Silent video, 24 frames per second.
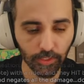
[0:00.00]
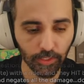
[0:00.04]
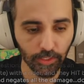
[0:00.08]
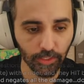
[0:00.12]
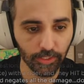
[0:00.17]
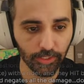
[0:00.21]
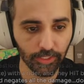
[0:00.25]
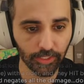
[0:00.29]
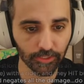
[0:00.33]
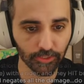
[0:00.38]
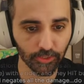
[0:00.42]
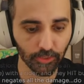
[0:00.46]

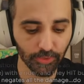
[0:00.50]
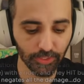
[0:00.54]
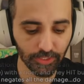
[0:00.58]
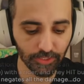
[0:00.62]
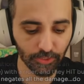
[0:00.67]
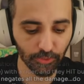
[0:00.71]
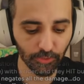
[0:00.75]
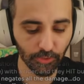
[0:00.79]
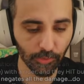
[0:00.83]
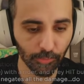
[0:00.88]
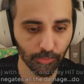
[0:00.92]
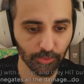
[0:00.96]
Yeah, so these
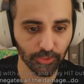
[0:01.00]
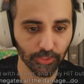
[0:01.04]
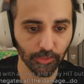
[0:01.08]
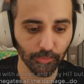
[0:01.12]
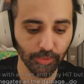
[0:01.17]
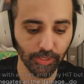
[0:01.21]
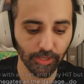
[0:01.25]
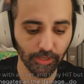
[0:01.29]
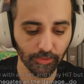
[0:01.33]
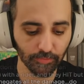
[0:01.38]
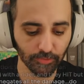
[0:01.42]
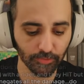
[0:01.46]
new numbers are going to
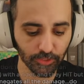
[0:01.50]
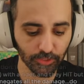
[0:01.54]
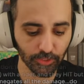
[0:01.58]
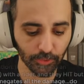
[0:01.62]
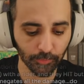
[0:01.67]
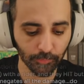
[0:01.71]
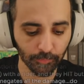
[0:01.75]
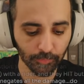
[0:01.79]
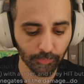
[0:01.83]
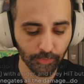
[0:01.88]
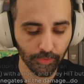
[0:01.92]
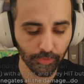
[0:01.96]
be here.
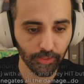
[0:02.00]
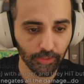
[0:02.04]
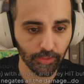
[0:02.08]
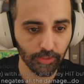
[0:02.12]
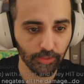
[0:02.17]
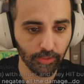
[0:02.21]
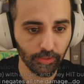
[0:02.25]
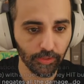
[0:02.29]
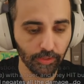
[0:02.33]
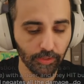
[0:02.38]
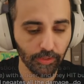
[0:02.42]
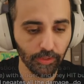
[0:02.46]
So
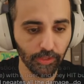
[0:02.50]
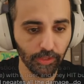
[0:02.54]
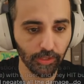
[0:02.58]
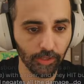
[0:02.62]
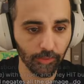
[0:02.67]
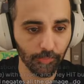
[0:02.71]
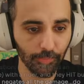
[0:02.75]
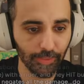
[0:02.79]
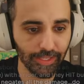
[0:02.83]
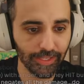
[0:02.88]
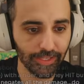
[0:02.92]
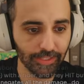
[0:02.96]

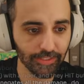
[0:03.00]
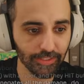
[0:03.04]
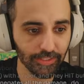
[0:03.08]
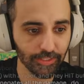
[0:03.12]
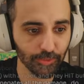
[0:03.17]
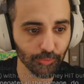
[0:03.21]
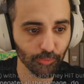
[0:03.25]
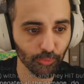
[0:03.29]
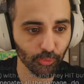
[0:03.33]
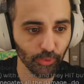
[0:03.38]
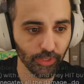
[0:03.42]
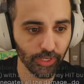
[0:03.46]

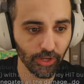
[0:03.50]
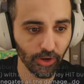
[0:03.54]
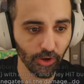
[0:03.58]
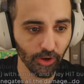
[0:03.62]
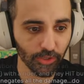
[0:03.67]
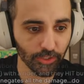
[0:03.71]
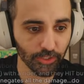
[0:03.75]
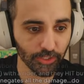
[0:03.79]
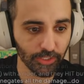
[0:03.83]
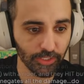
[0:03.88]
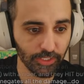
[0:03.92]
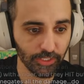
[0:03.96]
it's pretty
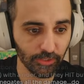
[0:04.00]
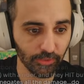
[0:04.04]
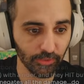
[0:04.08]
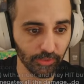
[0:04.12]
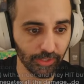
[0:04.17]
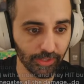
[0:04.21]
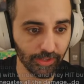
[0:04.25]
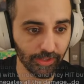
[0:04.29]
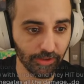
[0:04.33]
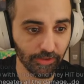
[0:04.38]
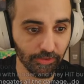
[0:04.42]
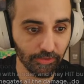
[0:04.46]
hard to deal
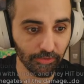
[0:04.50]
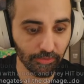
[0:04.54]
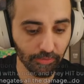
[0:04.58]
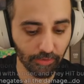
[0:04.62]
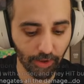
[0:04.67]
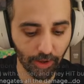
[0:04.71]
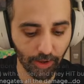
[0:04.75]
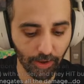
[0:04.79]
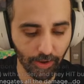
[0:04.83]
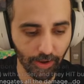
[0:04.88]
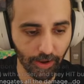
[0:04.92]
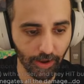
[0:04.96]
like
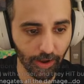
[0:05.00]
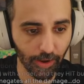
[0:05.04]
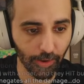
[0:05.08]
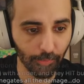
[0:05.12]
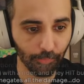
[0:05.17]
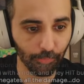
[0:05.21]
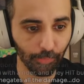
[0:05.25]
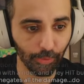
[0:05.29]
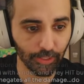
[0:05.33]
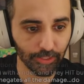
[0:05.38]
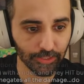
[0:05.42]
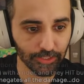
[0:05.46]
a
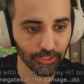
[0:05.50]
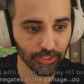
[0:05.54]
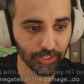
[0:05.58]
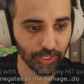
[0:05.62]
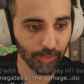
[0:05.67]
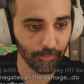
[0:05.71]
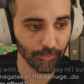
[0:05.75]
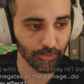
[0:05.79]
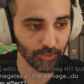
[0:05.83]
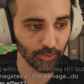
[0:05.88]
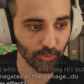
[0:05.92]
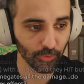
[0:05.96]
bunch of
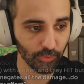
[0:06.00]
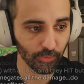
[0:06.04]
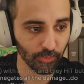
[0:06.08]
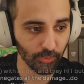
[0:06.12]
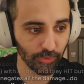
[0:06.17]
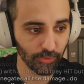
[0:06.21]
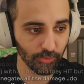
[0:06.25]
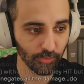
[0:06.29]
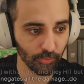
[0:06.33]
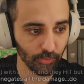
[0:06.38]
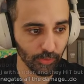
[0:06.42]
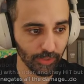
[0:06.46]
damage
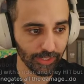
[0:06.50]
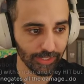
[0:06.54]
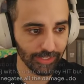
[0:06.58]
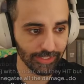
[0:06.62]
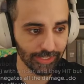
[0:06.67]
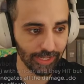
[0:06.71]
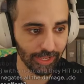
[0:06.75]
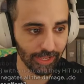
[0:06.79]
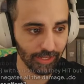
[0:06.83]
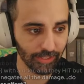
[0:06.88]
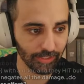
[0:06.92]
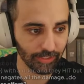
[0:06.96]
with one
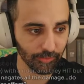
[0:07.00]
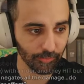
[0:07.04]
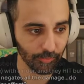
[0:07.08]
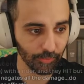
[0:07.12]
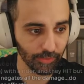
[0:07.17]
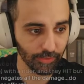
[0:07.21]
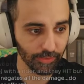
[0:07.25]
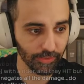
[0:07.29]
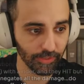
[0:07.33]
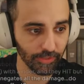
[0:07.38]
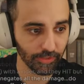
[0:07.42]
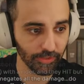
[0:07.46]
attack,
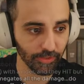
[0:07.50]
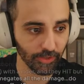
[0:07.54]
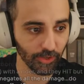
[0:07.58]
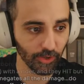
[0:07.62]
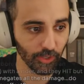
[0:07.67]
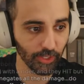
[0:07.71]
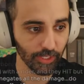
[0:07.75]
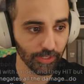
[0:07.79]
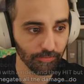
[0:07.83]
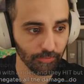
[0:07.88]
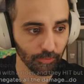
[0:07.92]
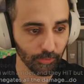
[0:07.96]
but there
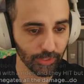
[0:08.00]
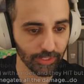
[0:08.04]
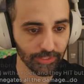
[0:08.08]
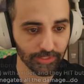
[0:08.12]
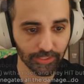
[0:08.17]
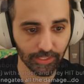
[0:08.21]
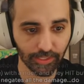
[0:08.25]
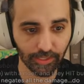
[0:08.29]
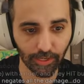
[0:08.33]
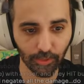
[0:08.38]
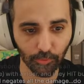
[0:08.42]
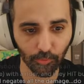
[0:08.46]
are different ways,
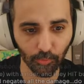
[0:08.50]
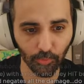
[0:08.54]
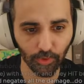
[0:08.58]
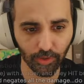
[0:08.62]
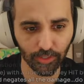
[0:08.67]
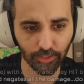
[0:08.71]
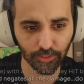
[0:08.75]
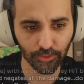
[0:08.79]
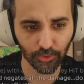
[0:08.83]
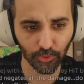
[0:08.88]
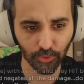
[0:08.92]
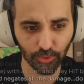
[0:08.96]
and I want
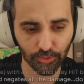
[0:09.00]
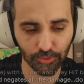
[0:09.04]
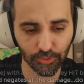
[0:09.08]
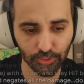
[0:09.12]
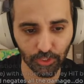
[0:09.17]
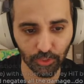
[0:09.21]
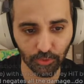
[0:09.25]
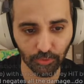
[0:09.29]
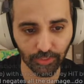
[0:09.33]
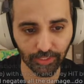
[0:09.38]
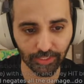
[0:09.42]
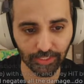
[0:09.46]
to sort of
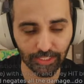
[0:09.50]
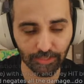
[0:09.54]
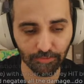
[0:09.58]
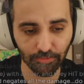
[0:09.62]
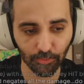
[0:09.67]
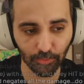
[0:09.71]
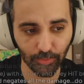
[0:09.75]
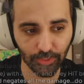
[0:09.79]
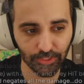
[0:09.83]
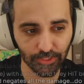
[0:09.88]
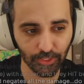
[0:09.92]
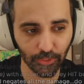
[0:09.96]
show like
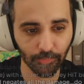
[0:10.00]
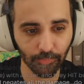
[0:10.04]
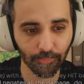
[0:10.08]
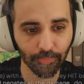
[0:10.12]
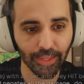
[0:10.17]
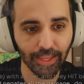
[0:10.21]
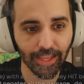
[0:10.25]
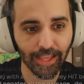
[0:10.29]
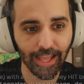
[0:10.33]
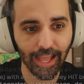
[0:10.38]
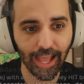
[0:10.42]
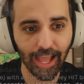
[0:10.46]
different ways. So
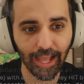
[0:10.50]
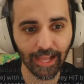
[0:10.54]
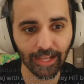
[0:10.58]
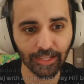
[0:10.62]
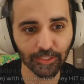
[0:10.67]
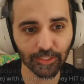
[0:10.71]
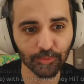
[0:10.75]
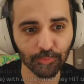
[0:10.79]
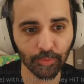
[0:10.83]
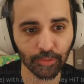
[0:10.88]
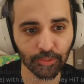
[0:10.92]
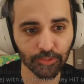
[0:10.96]

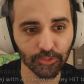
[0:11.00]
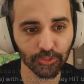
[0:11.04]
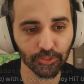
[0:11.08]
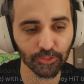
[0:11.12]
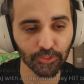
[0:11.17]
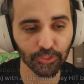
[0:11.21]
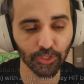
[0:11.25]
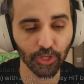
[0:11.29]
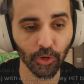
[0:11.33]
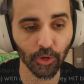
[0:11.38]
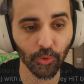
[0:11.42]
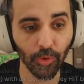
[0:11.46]
as
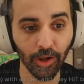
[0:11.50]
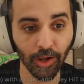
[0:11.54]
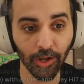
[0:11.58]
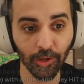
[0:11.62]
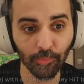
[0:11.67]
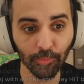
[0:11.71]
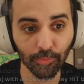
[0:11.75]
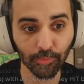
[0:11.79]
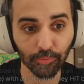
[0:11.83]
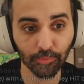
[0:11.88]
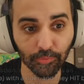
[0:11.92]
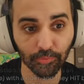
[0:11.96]
monsters go
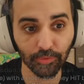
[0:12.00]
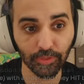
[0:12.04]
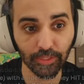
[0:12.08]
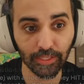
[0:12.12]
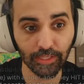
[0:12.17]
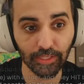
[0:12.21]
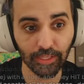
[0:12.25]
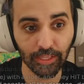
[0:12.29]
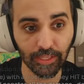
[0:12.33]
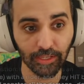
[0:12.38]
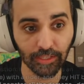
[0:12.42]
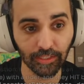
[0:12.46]
up
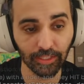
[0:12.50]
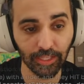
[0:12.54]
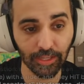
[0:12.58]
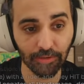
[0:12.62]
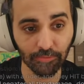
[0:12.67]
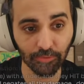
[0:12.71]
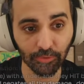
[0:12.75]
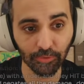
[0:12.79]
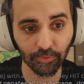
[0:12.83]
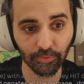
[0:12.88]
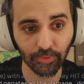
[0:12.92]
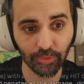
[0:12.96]
in
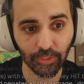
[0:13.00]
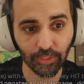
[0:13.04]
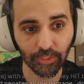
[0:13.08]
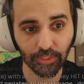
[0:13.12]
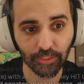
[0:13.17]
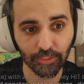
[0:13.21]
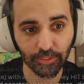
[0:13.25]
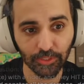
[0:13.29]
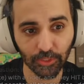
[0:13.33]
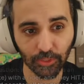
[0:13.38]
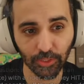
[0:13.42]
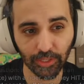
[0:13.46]
level,
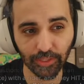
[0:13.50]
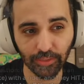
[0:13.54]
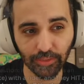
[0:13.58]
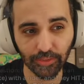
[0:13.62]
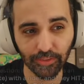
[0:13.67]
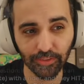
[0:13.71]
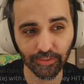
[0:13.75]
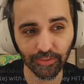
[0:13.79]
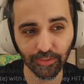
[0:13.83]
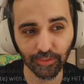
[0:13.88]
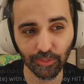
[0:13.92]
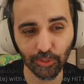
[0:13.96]
so like
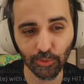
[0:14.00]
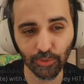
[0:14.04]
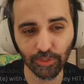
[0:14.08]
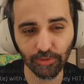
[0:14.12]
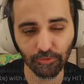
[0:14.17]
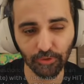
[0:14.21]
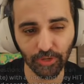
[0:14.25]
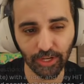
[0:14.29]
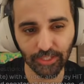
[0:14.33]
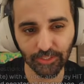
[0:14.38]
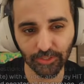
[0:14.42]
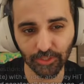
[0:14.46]
the low
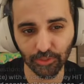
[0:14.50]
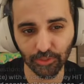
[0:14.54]
level guys, they're